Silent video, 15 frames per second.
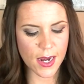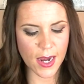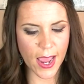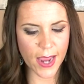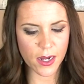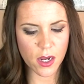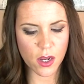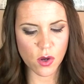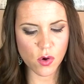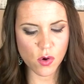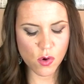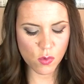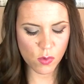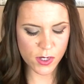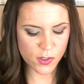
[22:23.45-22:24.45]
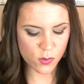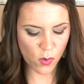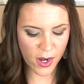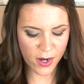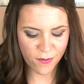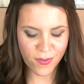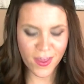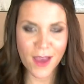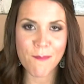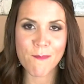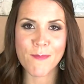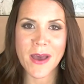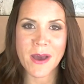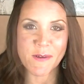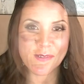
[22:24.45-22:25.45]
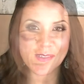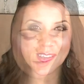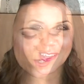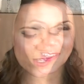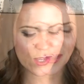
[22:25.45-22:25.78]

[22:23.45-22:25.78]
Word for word: Langnickel was one of their belts.